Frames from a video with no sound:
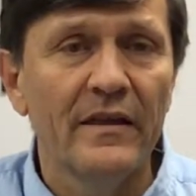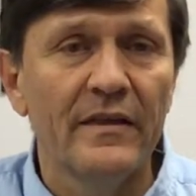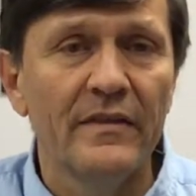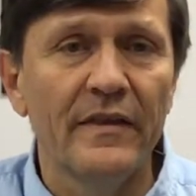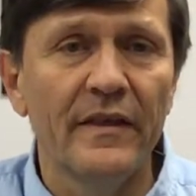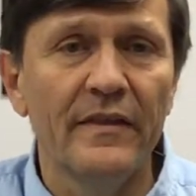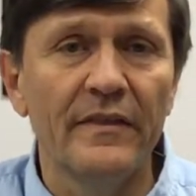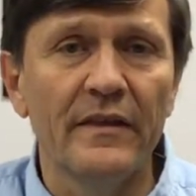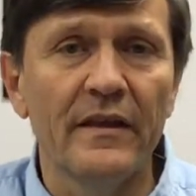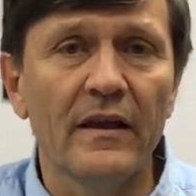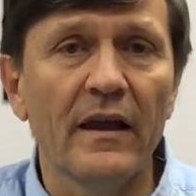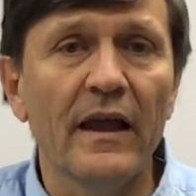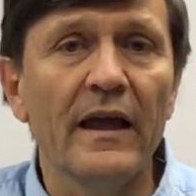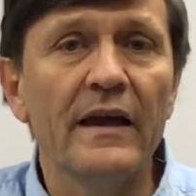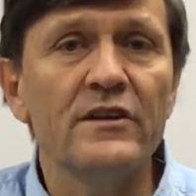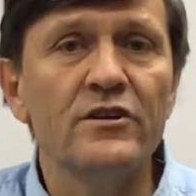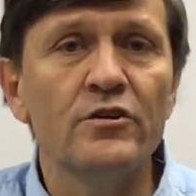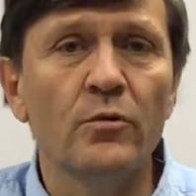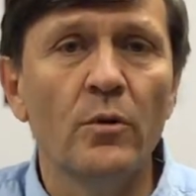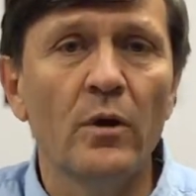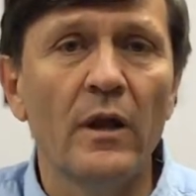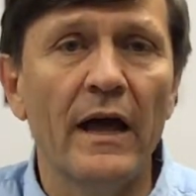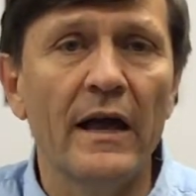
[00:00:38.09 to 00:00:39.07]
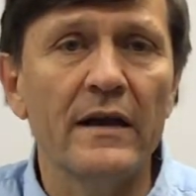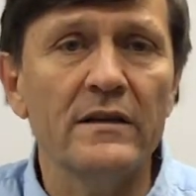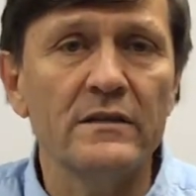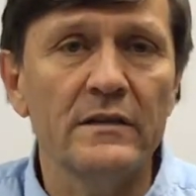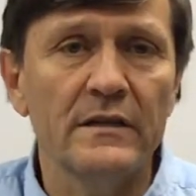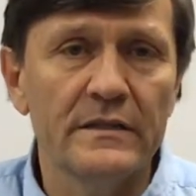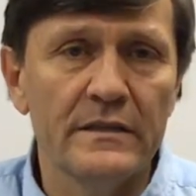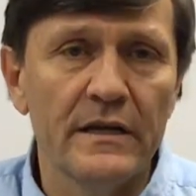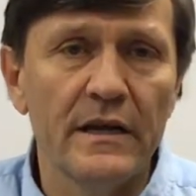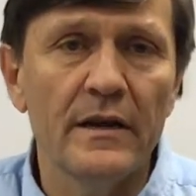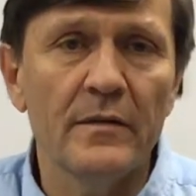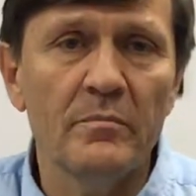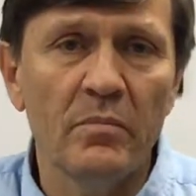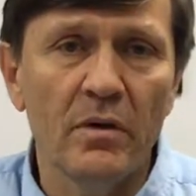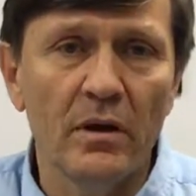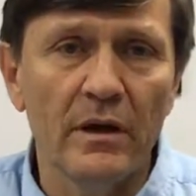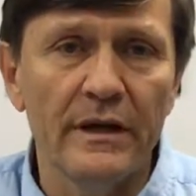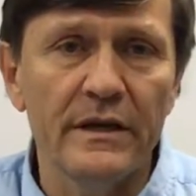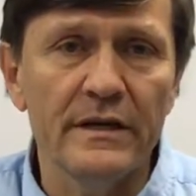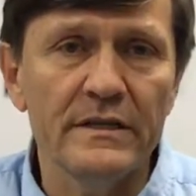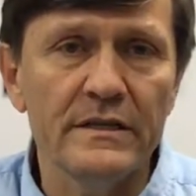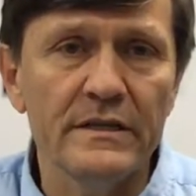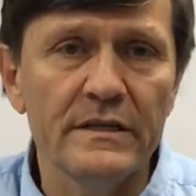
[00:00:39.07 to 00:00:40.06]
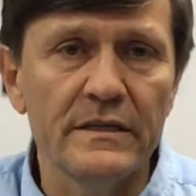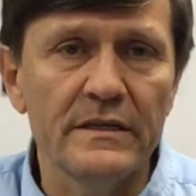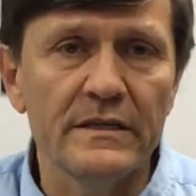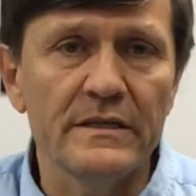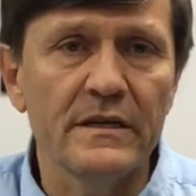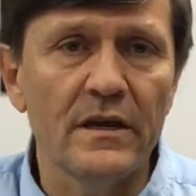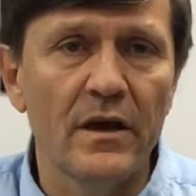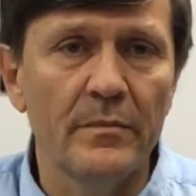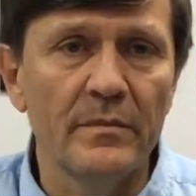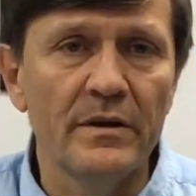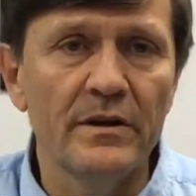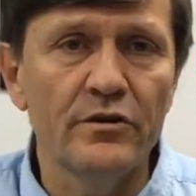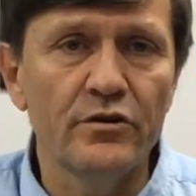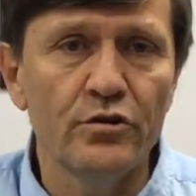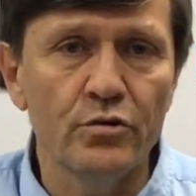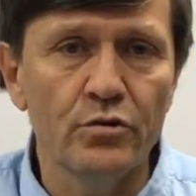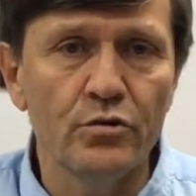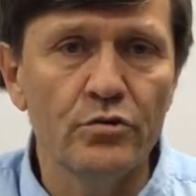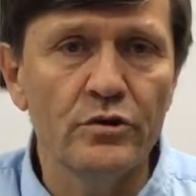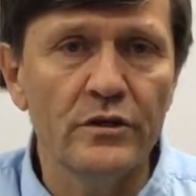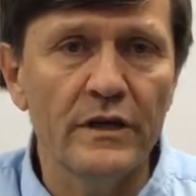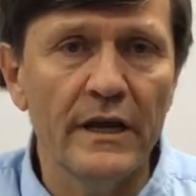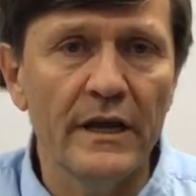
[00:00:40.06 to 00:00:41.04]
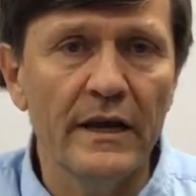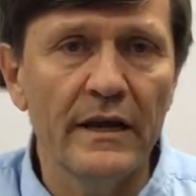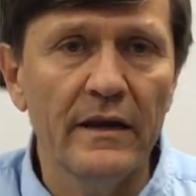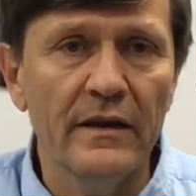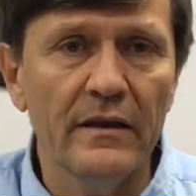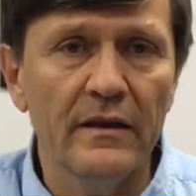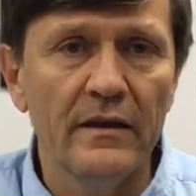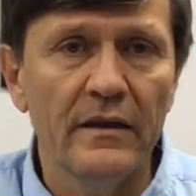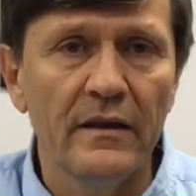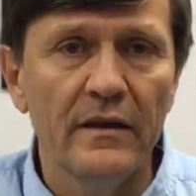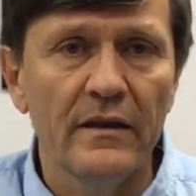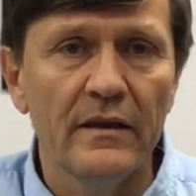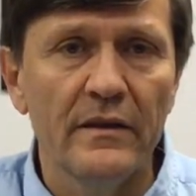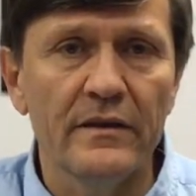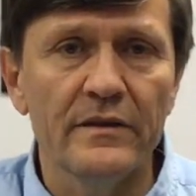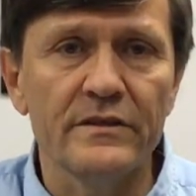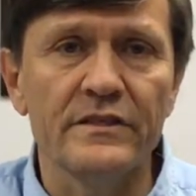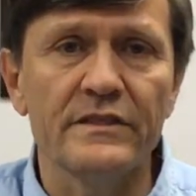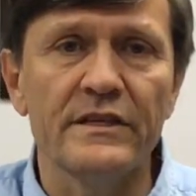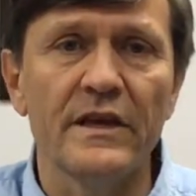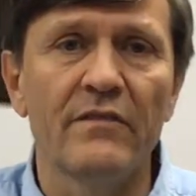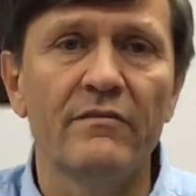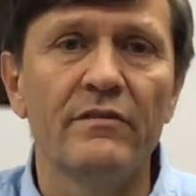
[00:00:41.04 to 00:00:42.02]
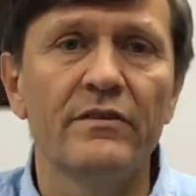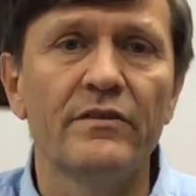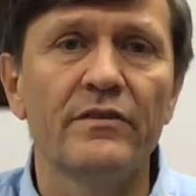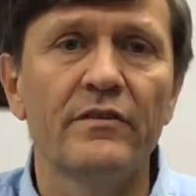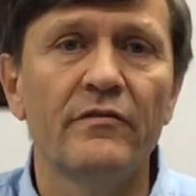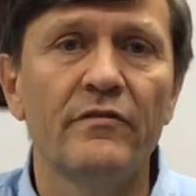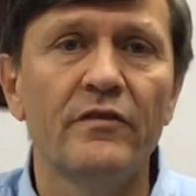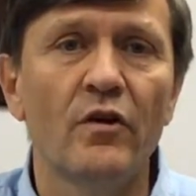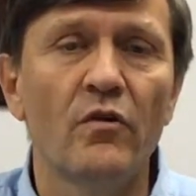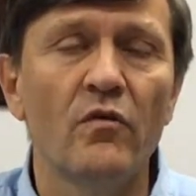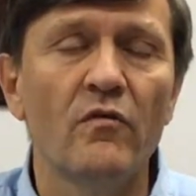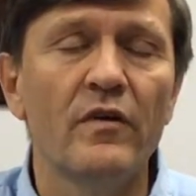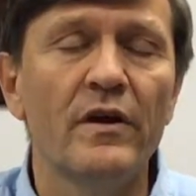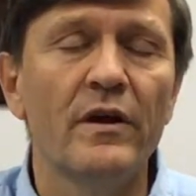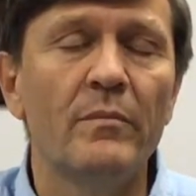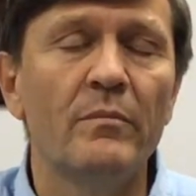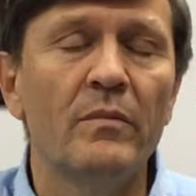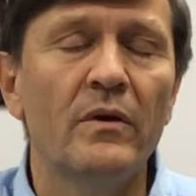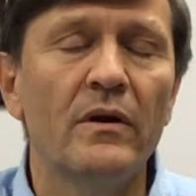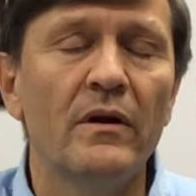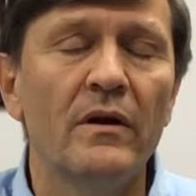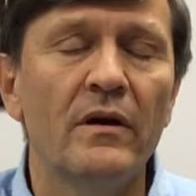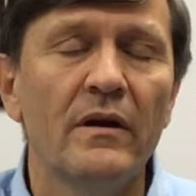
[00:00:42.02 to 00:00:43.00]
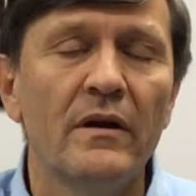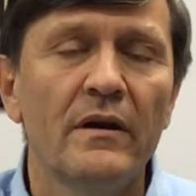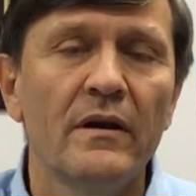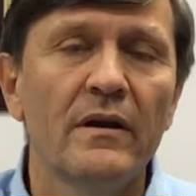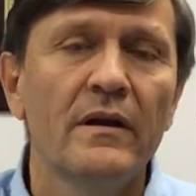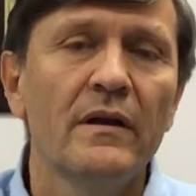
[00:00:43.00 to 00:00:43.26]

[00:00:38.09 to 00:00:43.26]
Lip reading: Then the election will actually take place this coming Tuesday, the 7th of November.